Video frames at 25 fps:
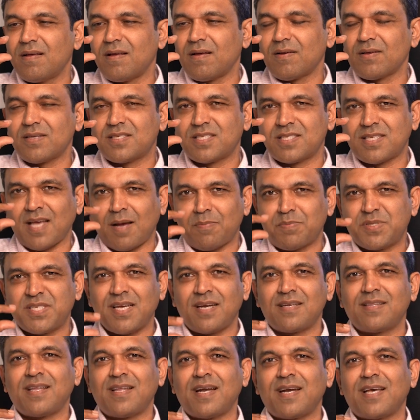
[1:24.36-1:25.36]

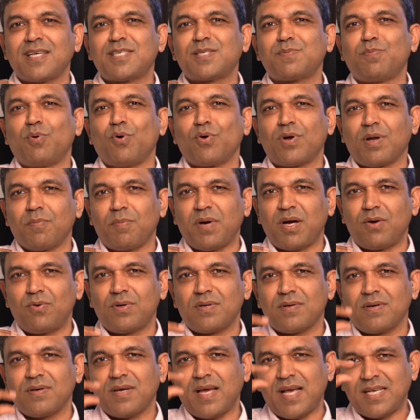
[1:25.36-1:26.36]
subset that I spoke about,
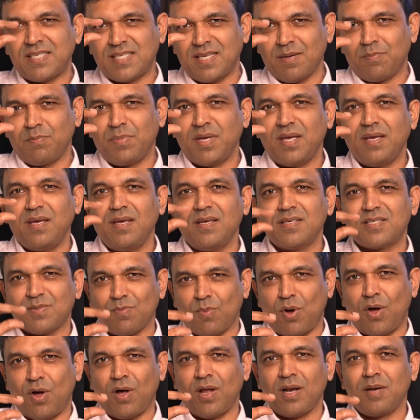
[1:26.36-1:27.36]
SMB,
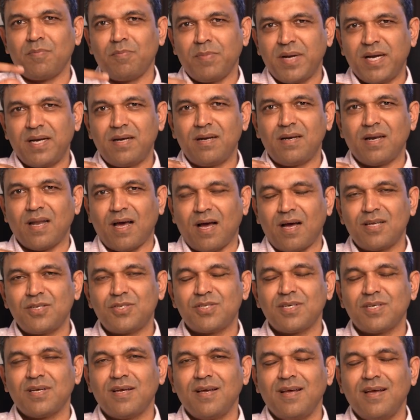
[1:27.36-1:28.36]
small, mid, large,